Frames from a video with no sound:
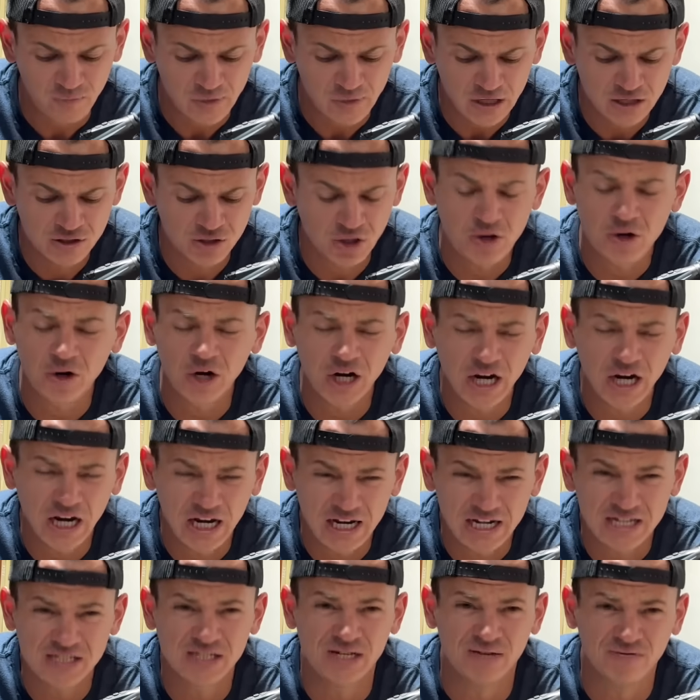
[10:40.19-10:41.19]
So you're gonna
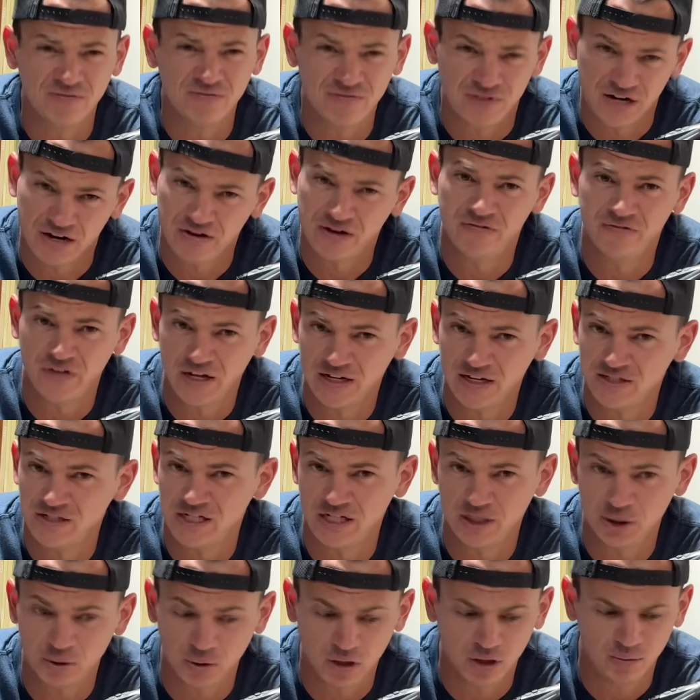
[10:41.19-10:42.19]
need some very
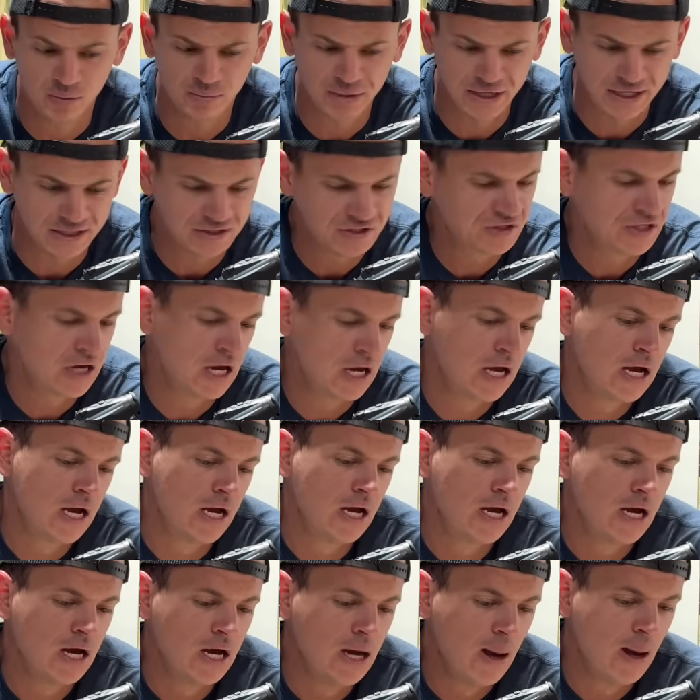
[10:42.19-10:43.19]
fancy drill bits,
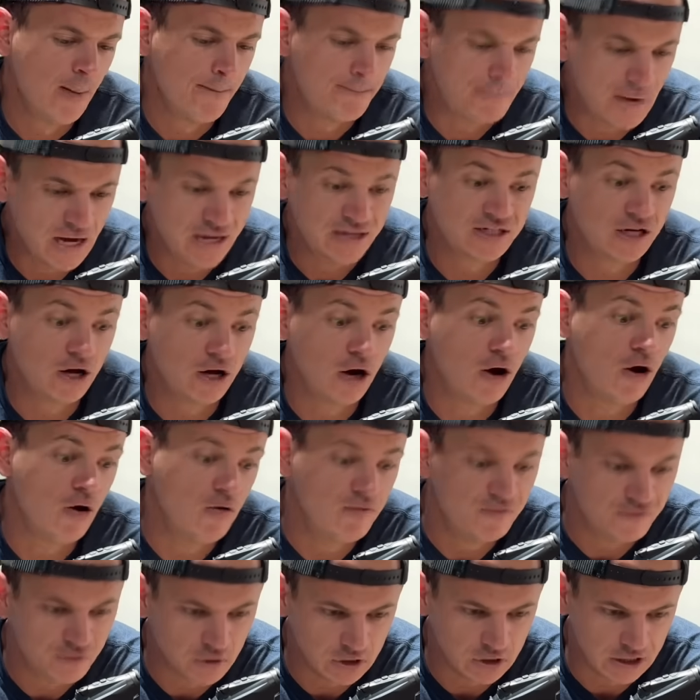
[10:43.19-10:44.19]
but
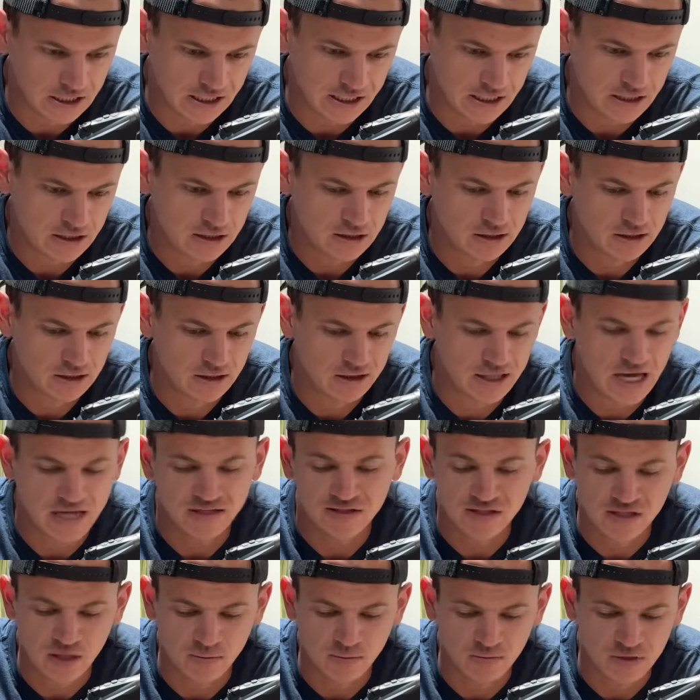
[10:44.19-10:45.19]
hopefully
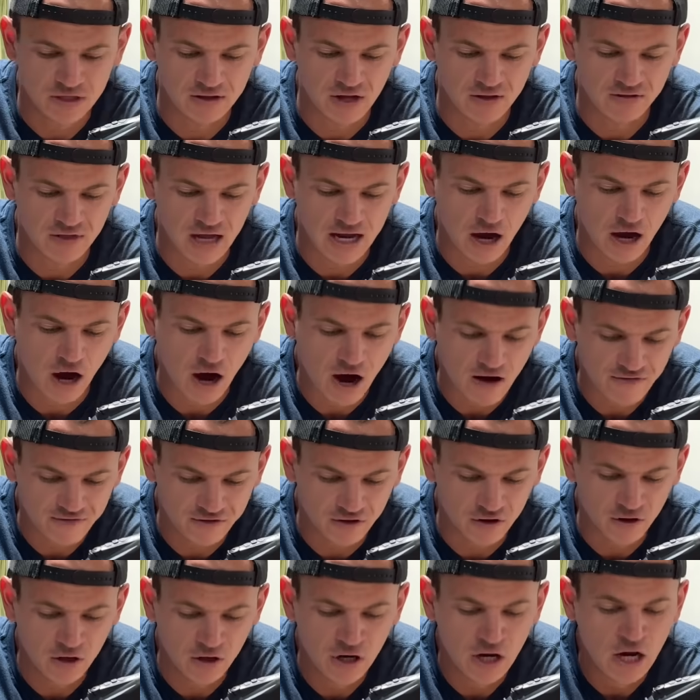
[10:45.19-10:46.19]
that's something that they
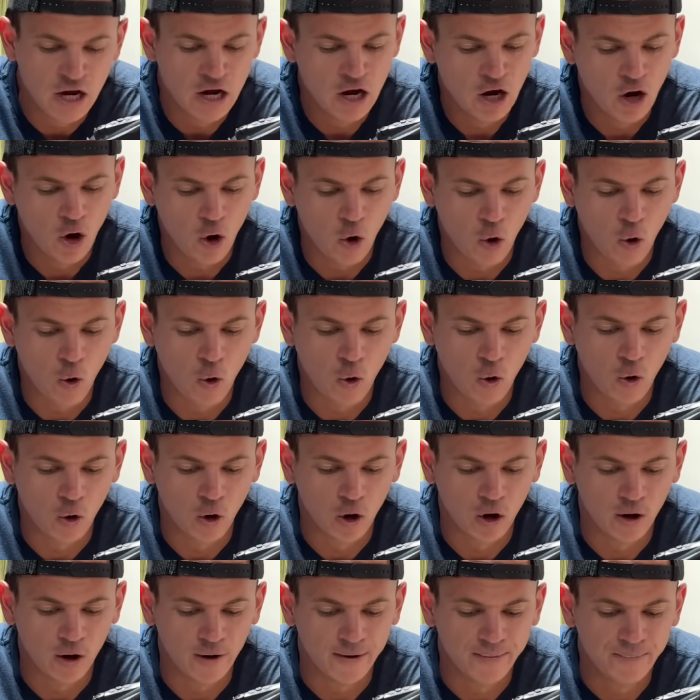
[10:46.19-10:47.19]
offer,
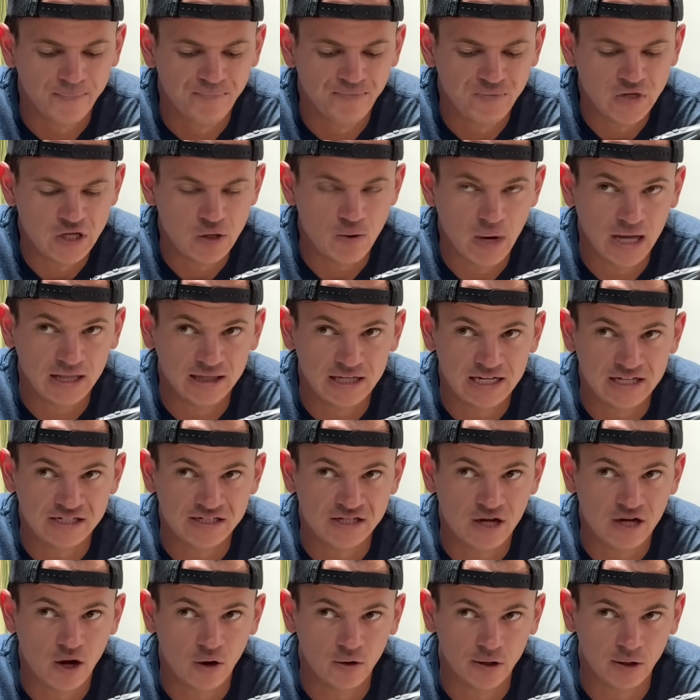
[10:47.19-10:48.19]
or you at
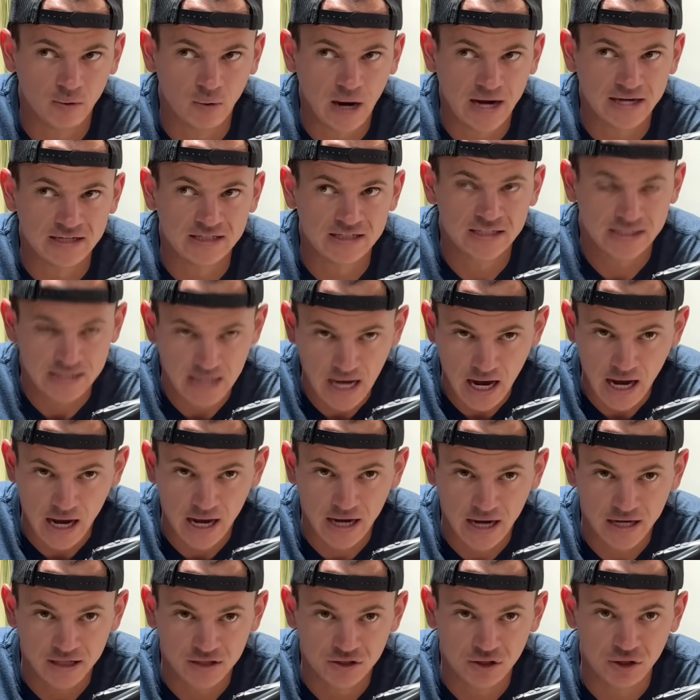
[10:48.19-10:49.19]
least know the right
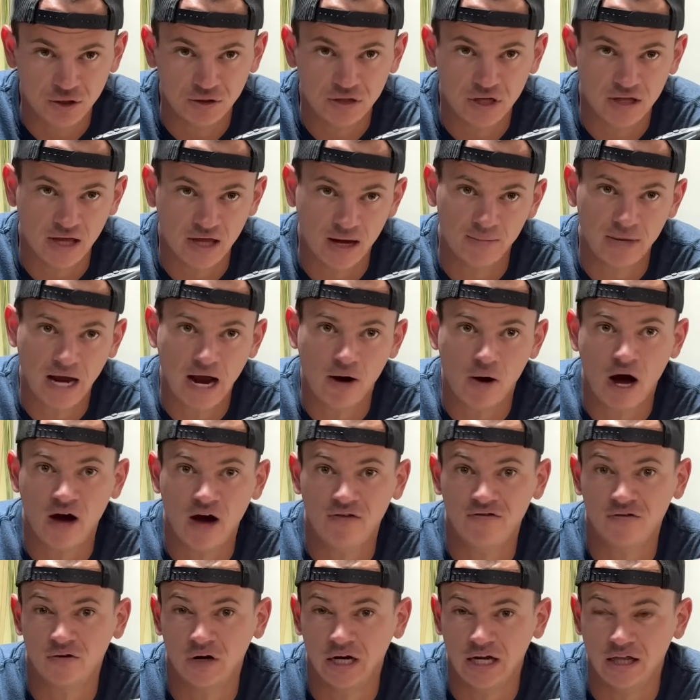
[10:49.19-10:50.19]
size due to them now
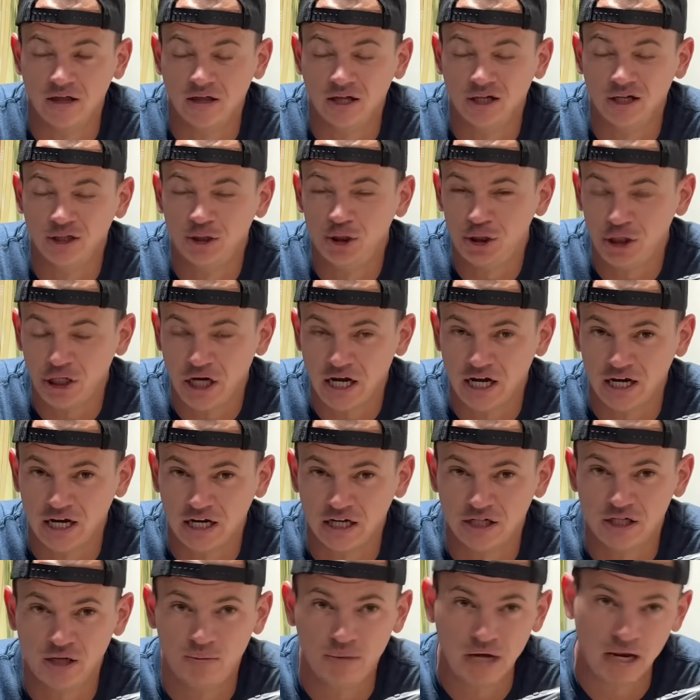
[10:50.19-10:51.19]
offering the
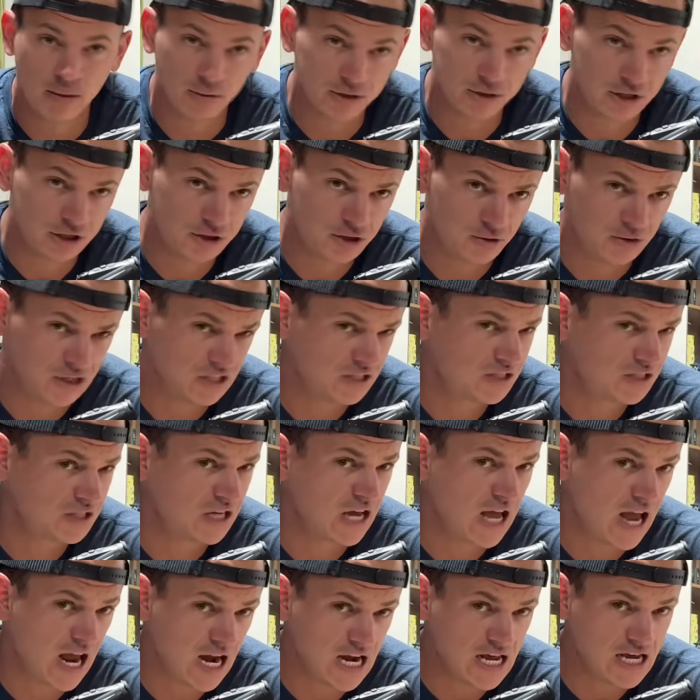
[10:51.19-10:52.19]
jig to be able to do this
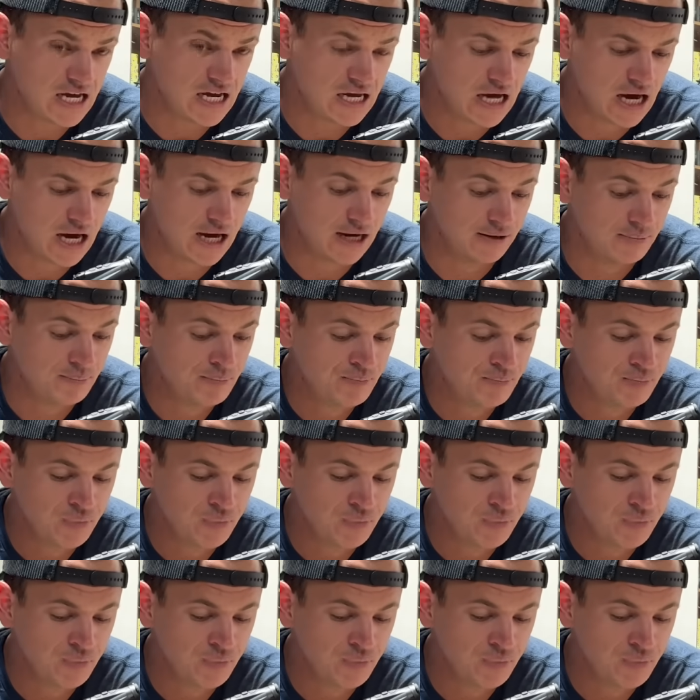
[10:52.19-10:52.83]
to any gun.